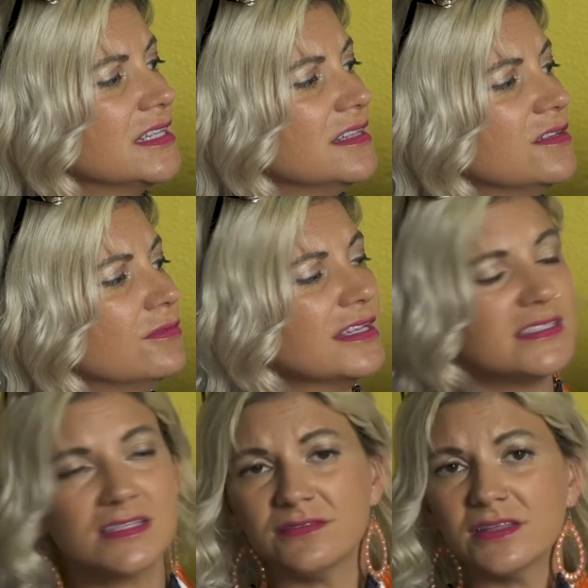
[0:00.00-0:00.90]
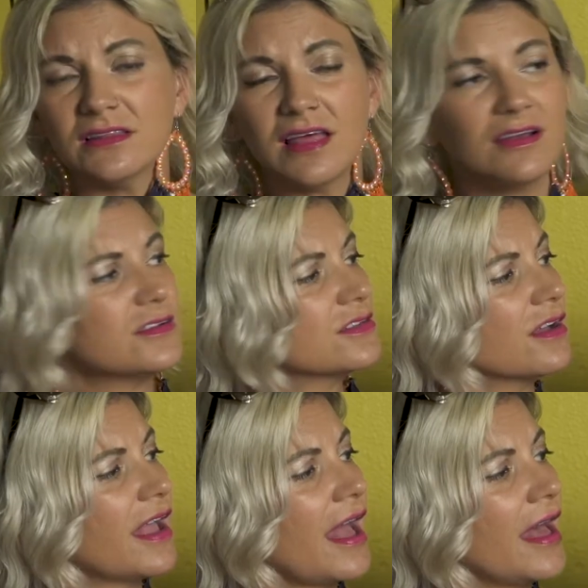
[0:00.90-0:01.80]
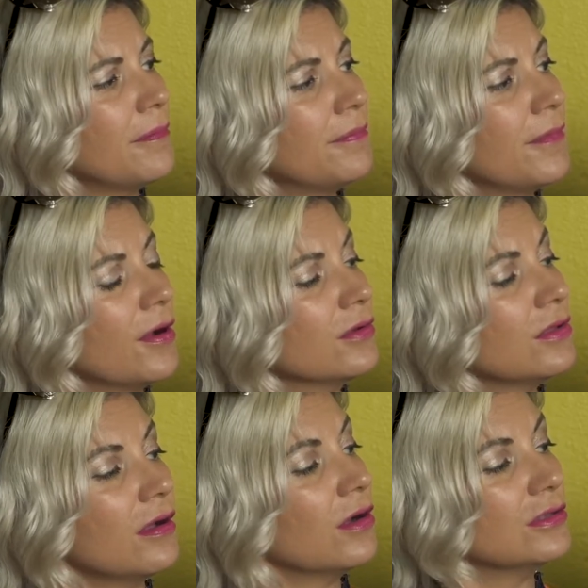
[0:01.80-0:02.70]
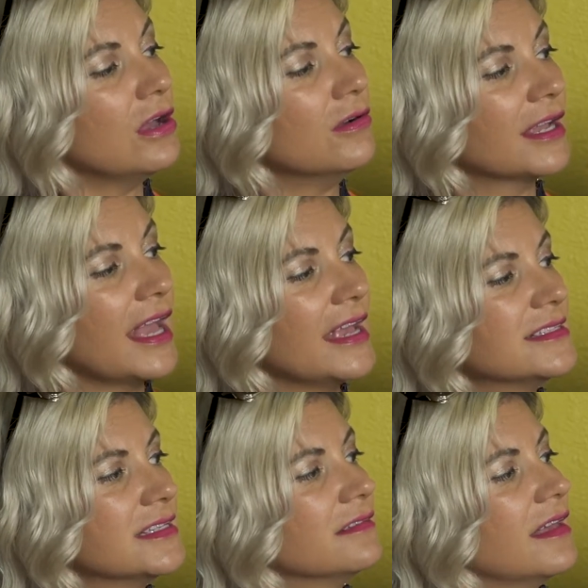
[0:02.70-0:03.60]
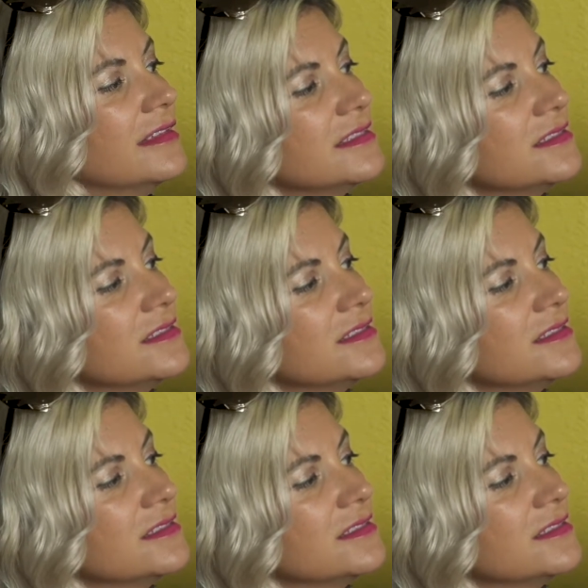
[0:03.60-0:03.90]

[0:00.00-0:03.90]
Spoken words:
and then the rest of the letters are lowercase unless